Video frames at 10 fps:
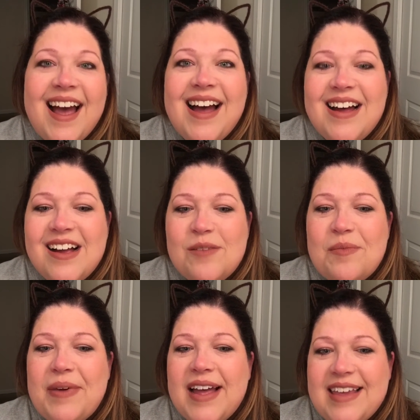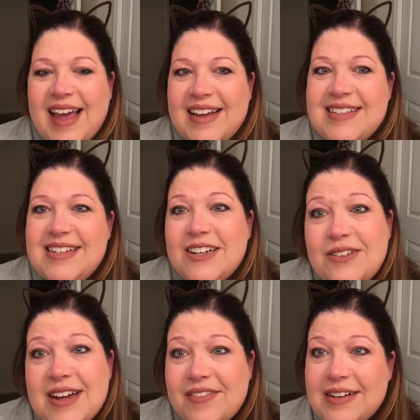Um, but yes, do
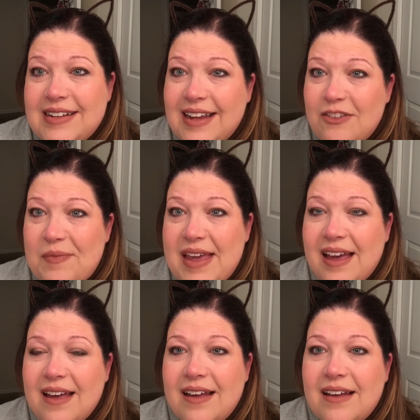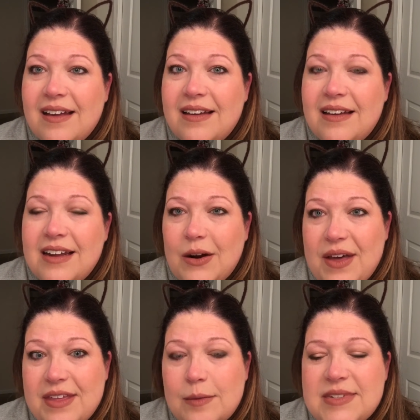definitely give me a you know,
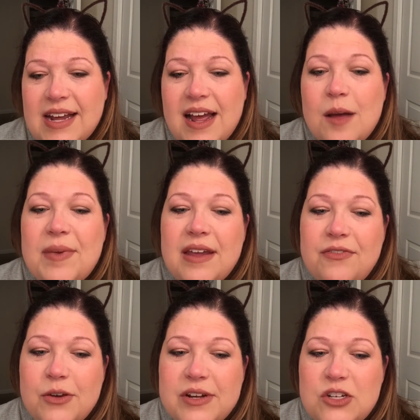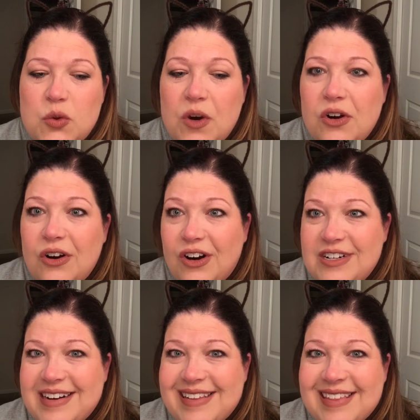a thumbs up if you enjoyed or
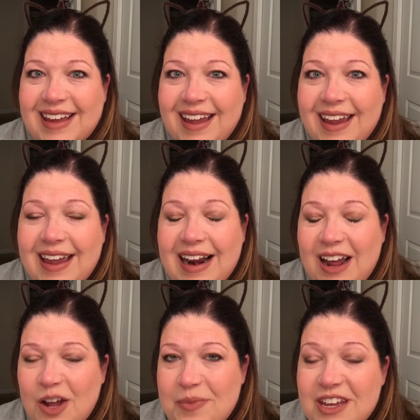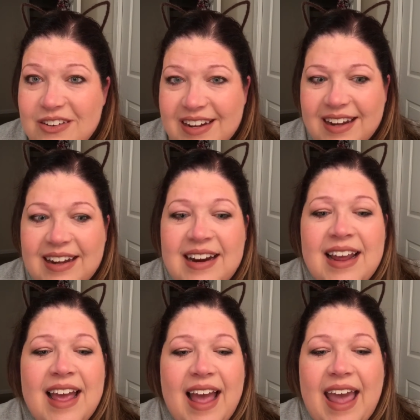learned anything, and I hope that you did.
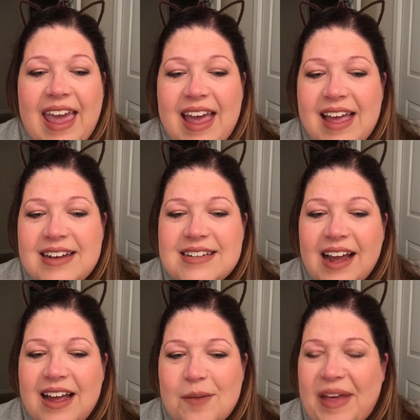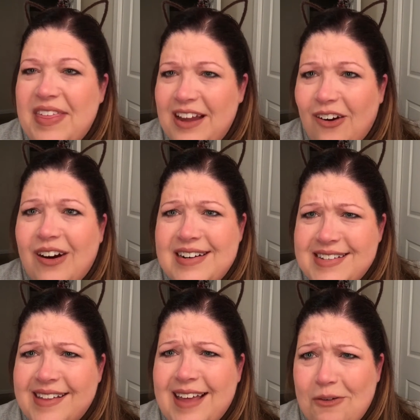And um, I think I already
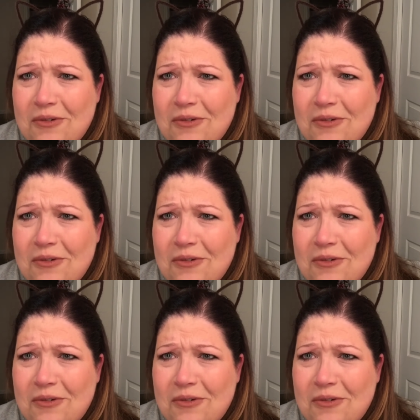said that